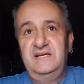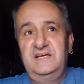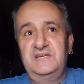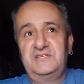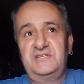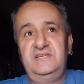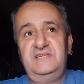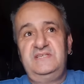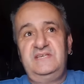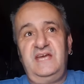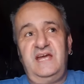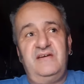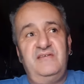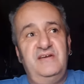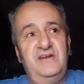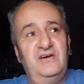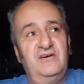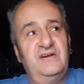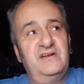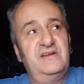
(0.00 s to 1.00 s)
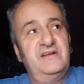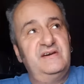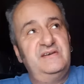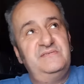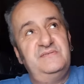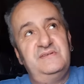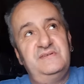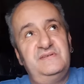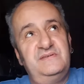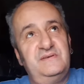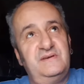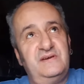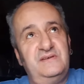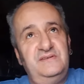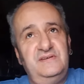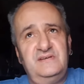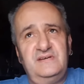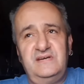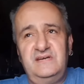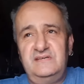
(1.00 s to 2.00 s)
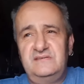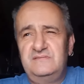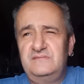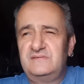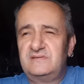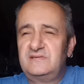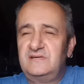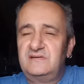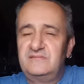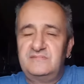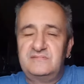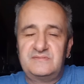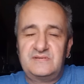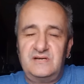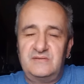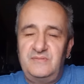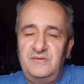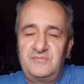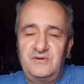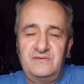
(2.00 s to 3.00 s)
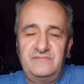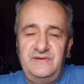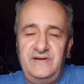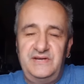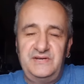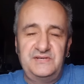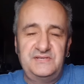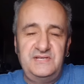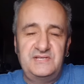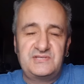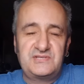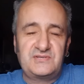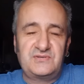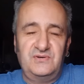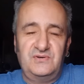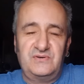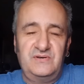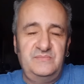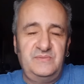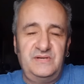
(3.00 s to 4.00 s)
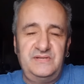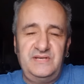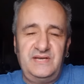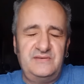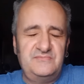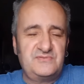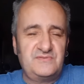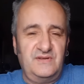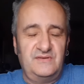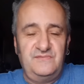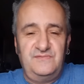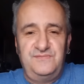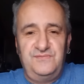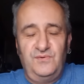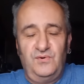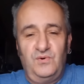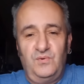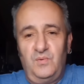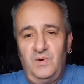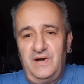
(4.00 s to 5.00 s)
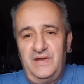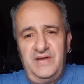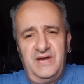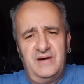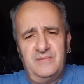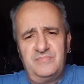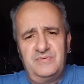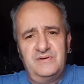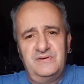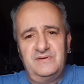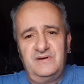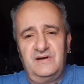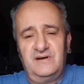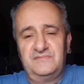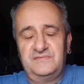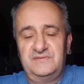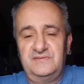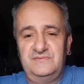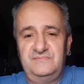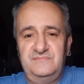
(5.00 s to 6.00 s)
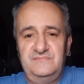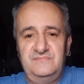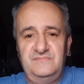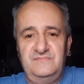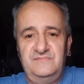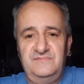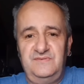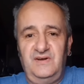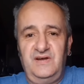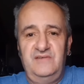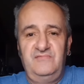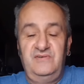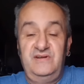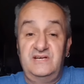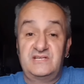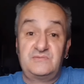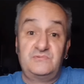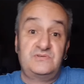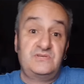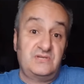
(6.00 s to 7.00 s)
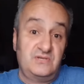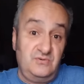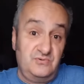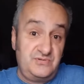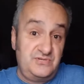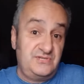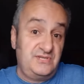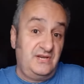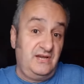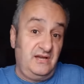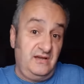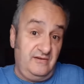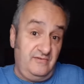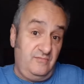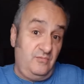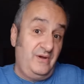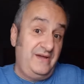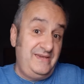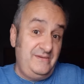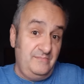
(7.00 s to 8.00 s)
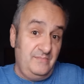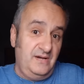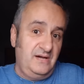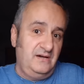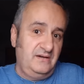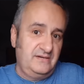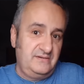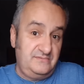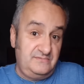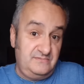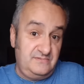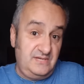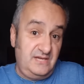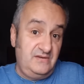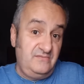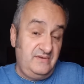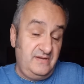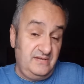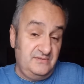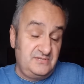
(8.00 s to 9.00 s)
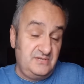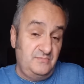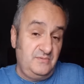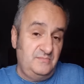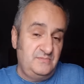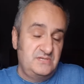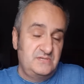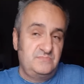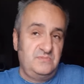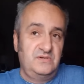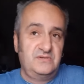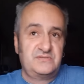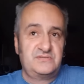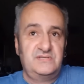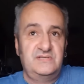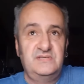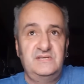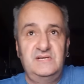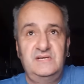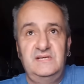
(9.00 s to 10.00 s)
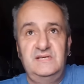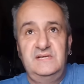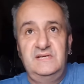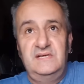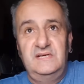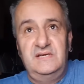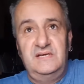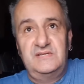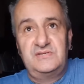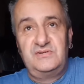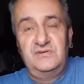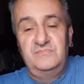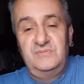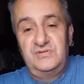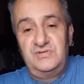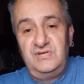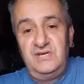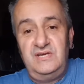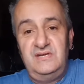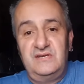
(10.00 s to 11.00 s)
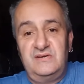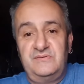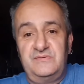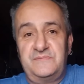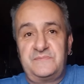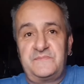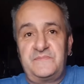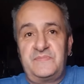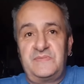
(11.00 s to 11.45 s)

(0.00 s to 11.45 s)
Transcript: So this carried on. And I can't remember offhand. I did score it, but I think I was like 4-1 up after 5 rounds, which of course is the halfway mark, 10 rounds in women's boxing, to Mucino.